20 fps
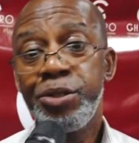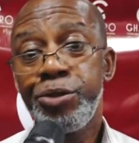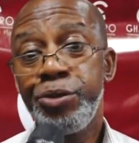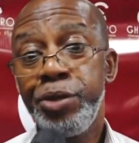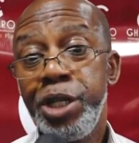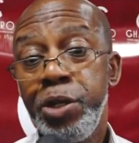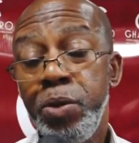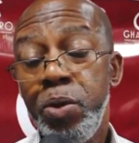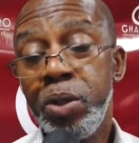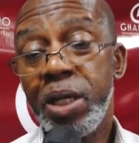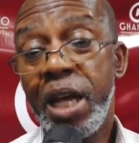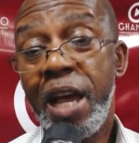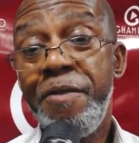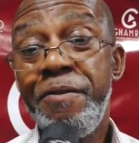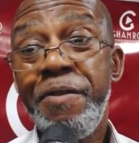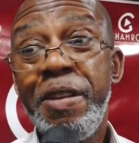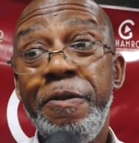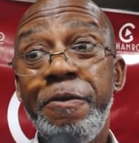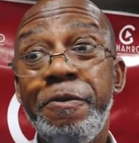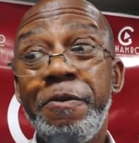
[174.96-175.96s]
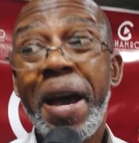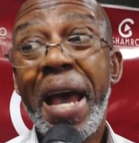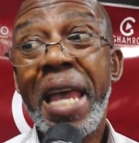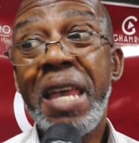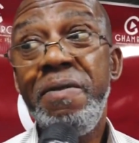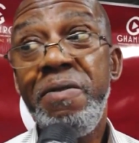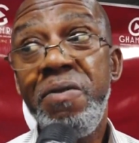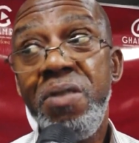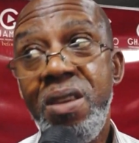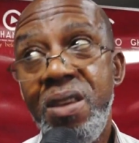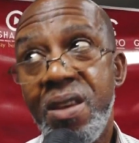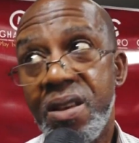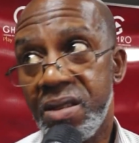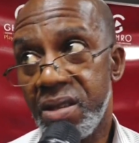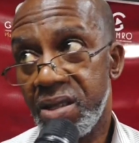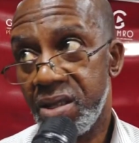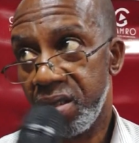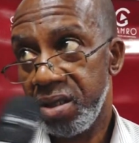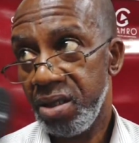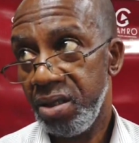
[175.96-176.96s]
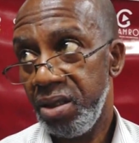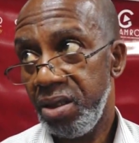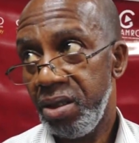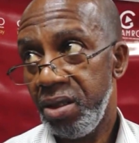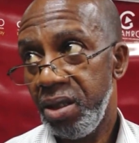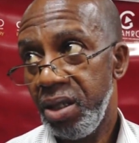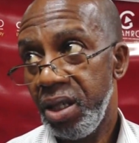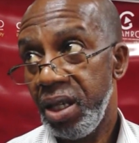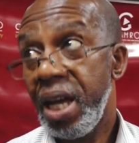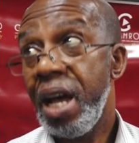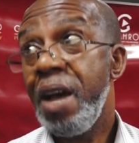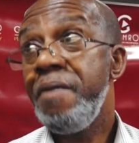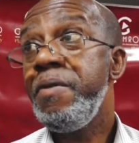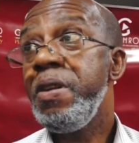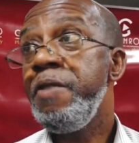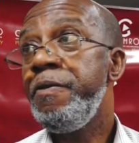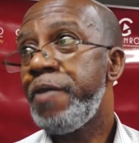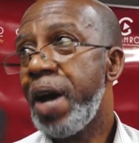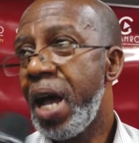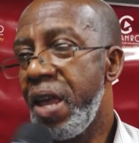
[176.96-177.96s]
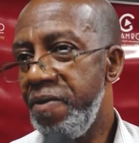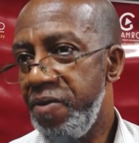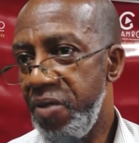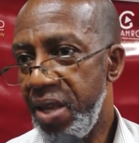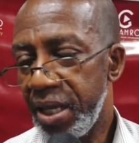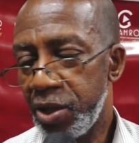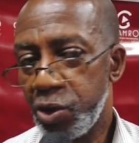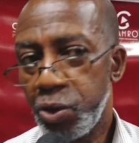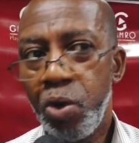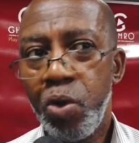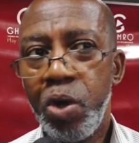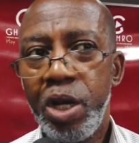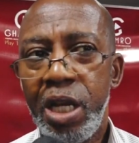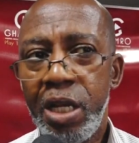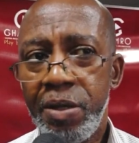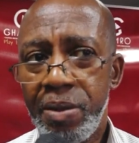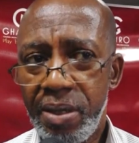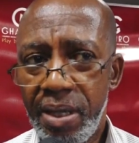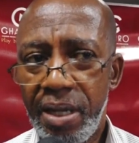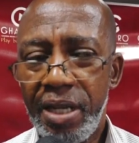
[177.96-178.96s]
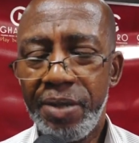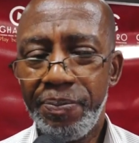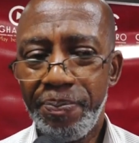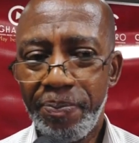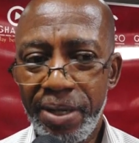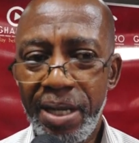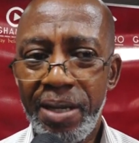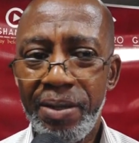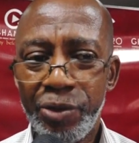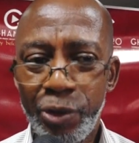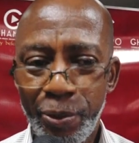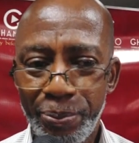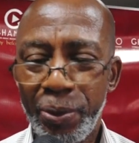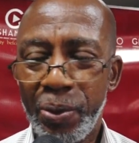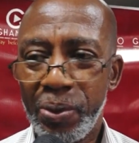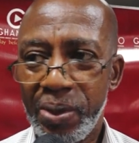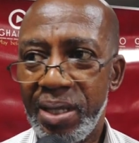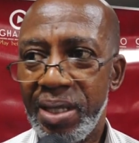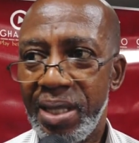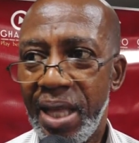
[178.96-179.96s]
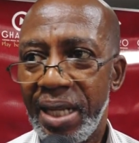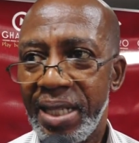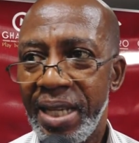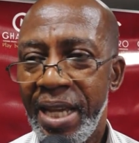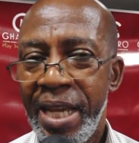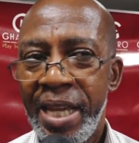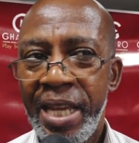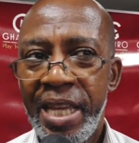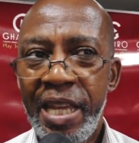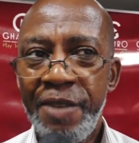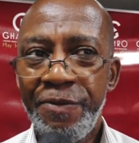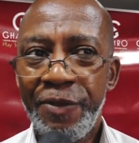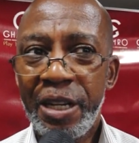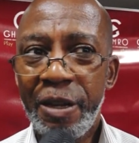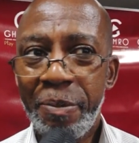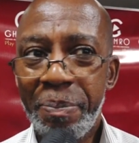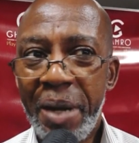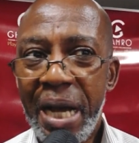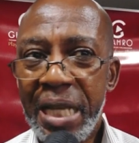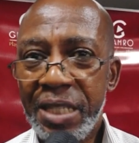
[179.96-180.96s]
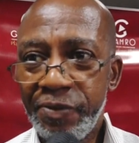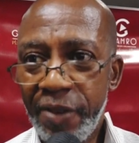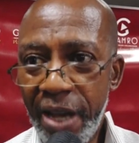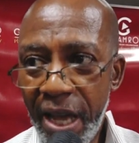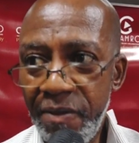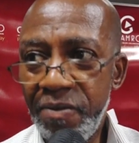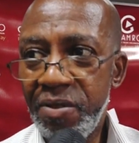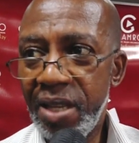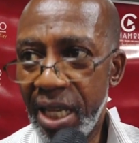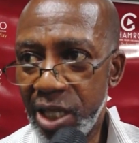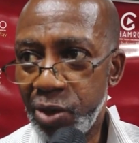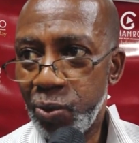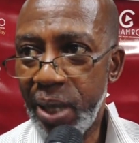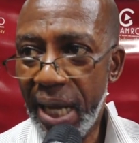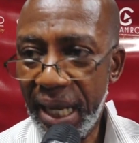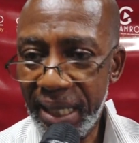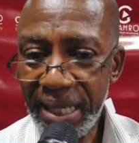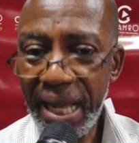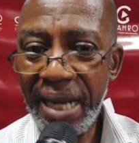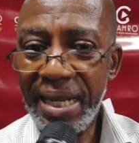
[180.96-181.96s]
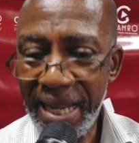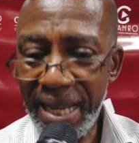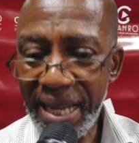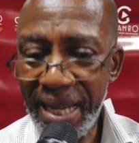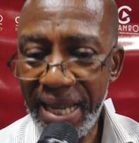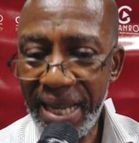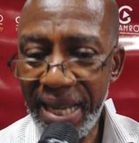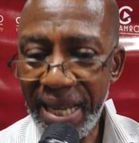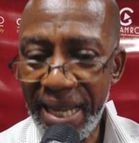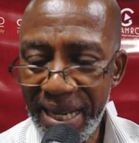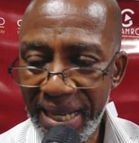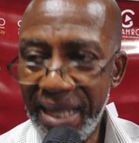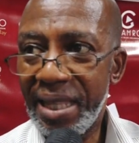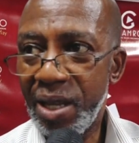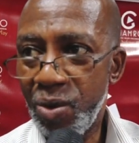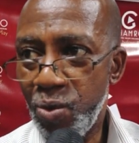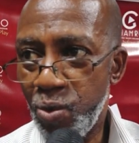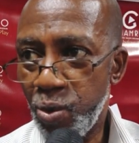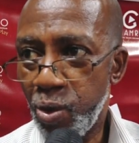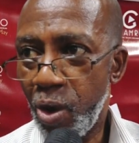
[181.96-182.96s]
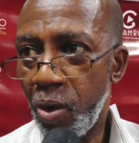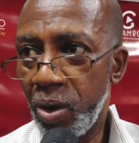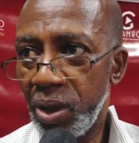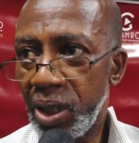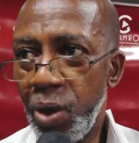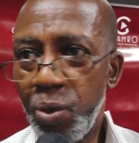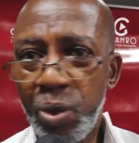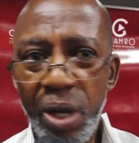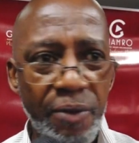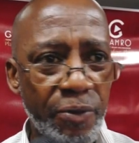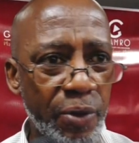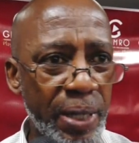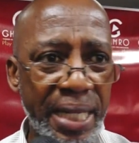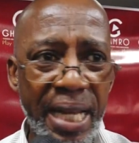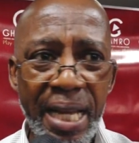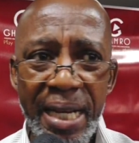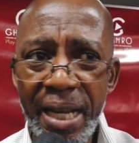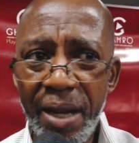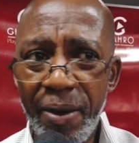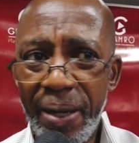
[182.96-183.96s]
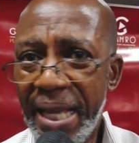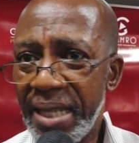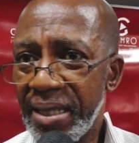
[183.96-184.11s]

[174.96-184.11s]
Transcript: is renewed every five years. Every five years. Every five years. So it it presupposes that if for the past five years we have done anything wrong, they would have withheld our